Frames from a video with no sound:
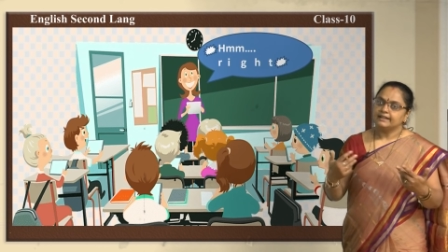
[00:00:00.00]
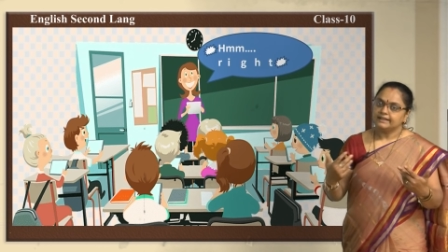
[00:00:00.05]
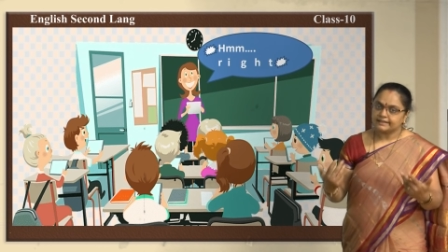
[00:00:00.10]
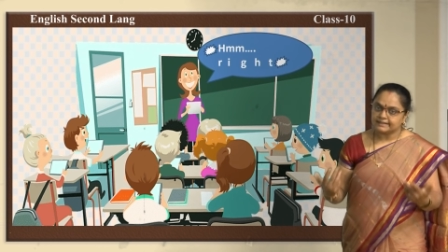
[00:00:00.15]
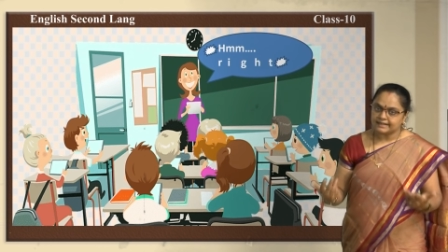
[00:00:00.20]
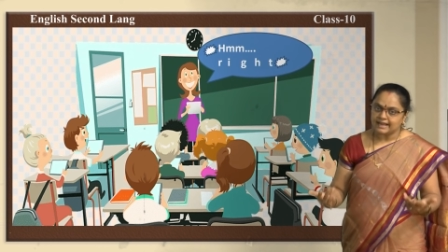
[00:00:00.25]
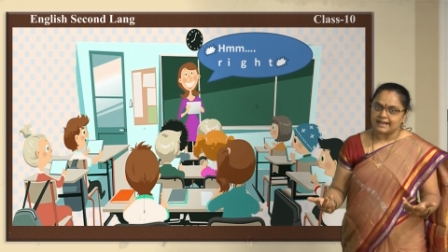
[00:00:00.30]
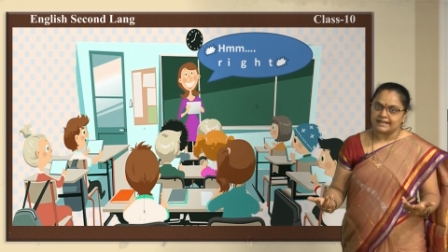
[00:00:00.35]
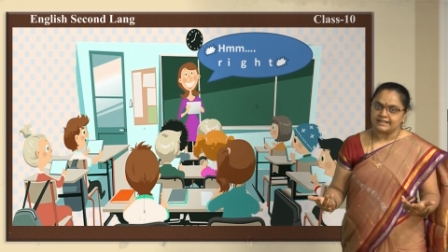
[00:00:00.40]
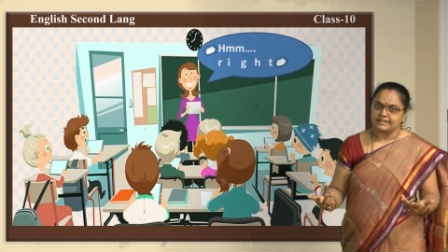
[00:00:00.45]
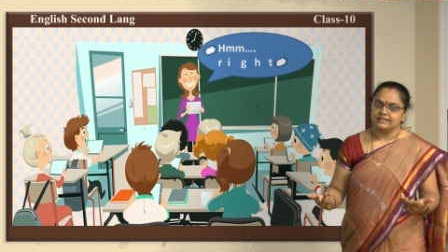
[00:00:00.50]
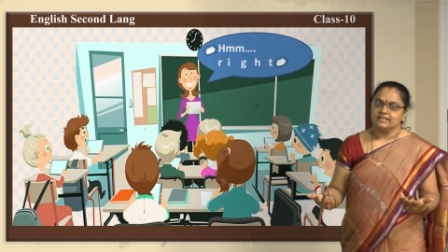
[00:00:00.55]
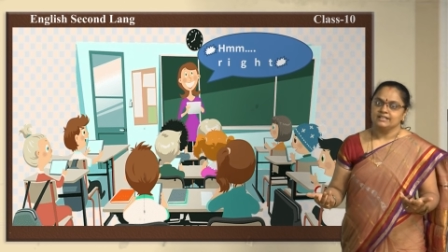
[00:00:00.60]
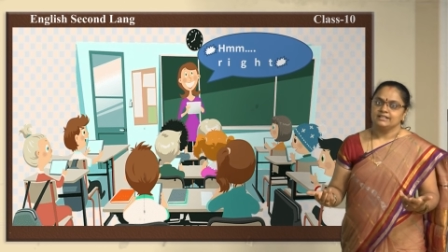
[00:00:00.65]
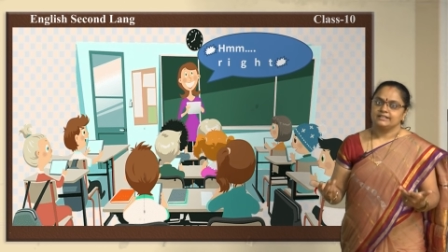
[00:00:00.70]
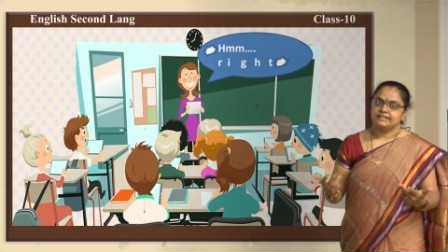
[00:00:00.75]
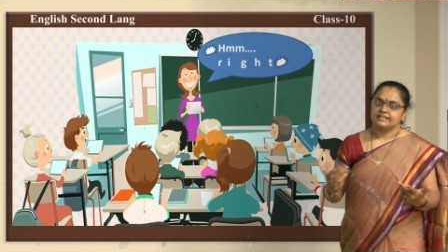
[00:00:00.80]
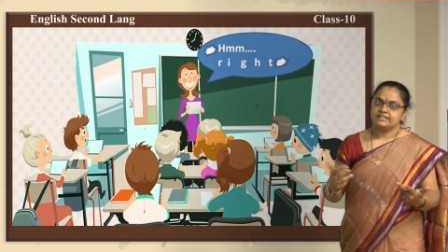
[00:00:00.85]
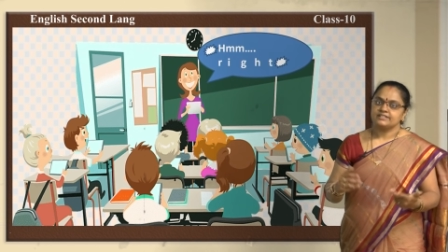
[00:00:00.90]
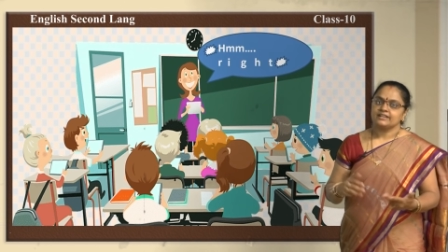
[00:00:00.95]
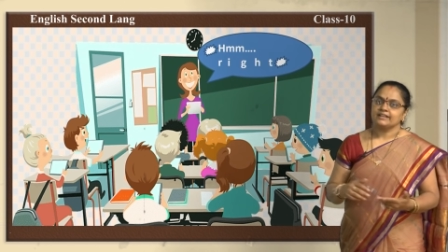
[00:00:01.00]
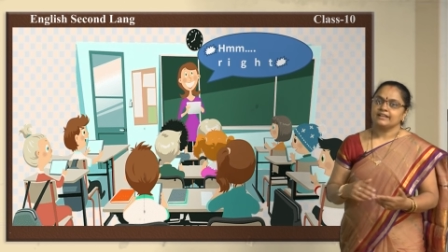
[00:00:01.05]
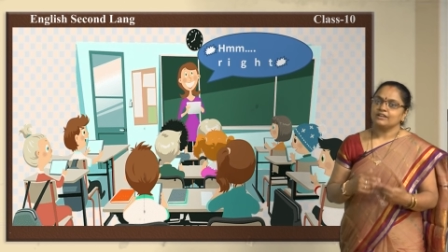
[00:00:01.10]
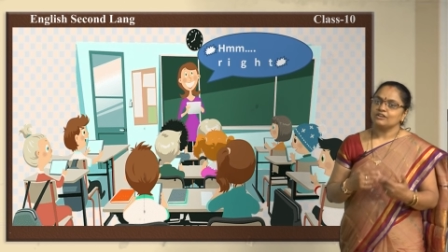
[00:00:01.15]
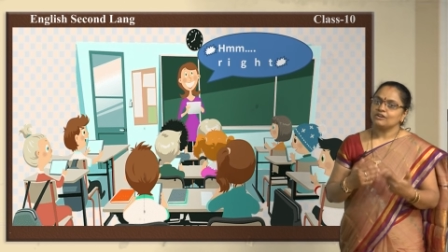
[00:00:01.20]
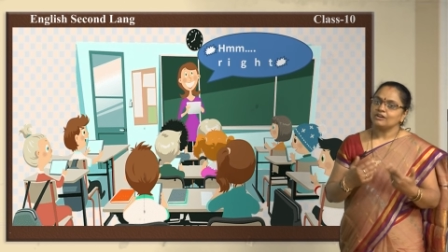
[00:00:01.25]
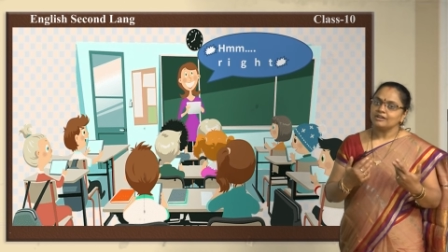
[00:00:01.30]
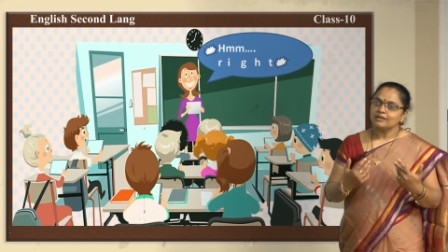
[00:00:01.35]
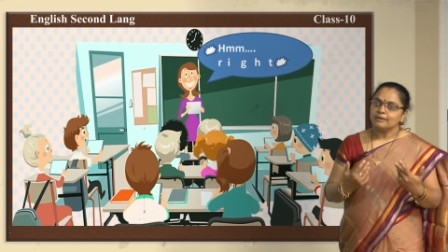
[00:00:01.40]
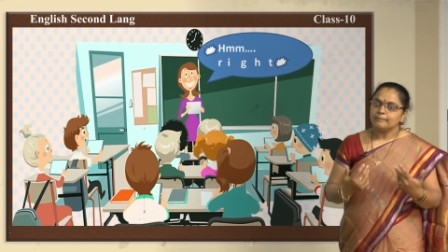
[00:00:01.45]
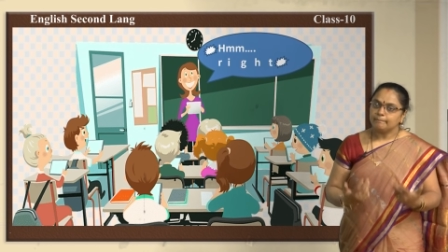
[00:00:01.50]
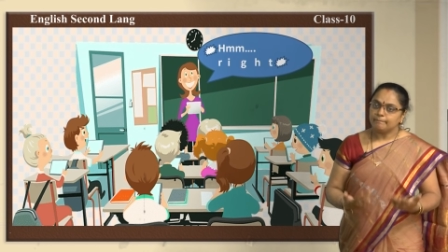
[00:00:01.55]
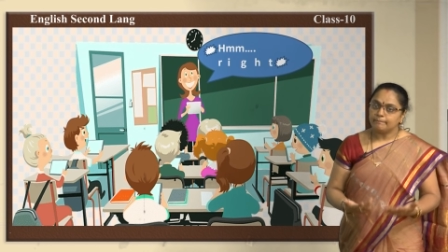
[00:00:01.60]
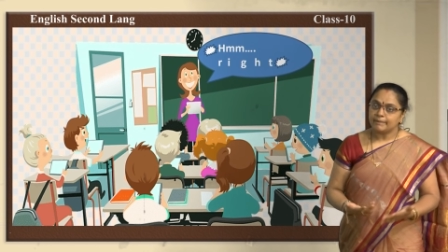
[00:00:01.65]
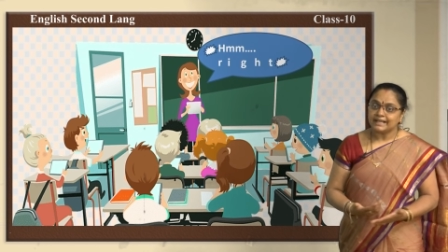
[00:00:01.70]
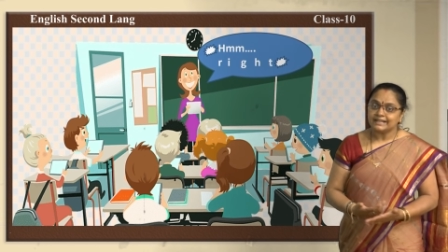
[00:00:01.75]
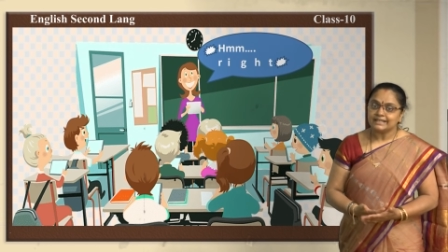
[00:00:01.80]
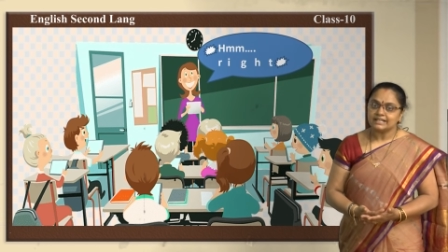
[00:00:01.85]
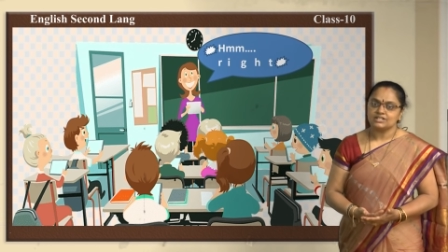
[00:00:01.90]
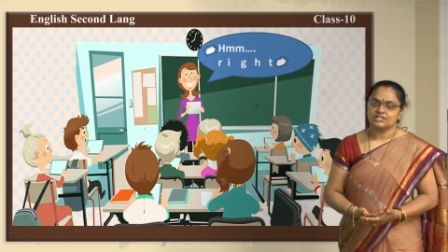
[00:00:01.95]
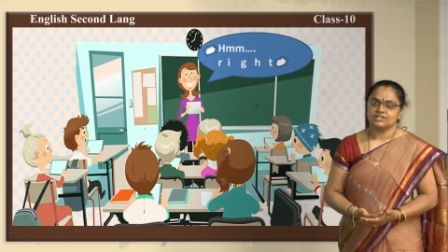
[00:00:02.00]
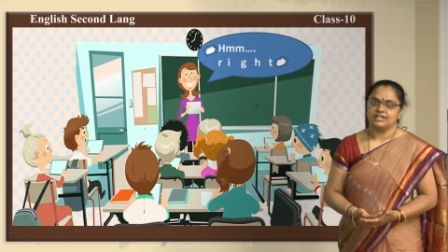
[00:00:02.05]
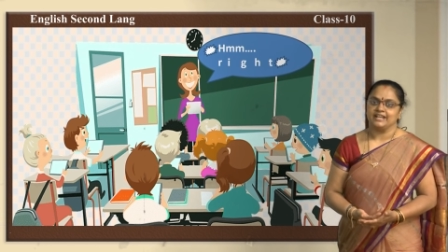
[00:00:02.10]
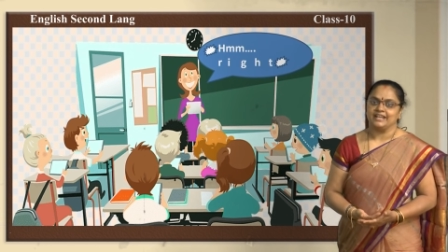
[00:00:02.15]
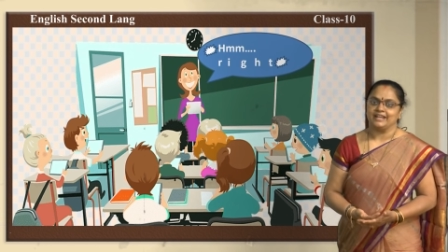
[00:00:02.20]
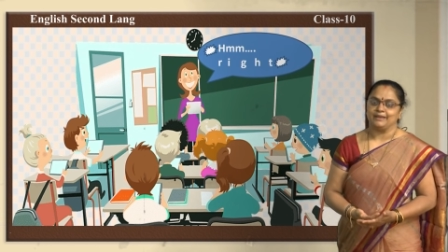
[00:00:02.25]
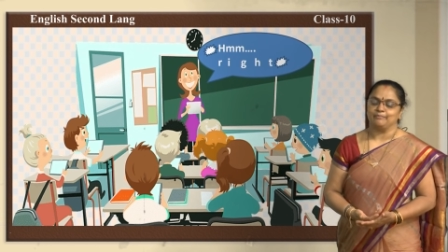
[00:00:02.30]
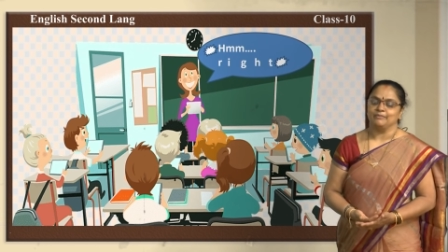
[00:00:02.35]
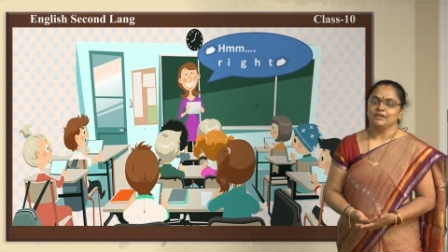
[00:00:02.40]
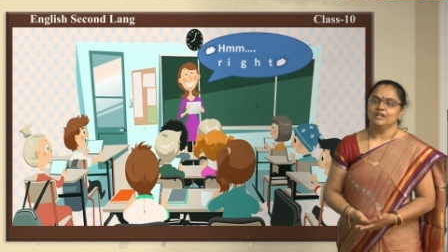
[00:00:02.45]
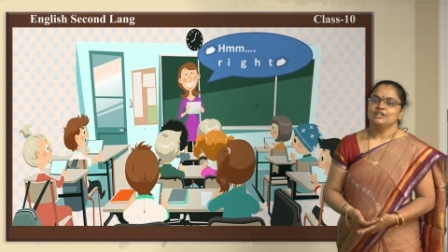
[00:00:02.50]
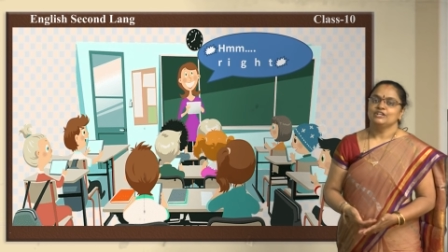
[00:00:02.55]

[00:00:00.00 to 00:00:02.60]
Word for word: right. Teacher cannot punish him.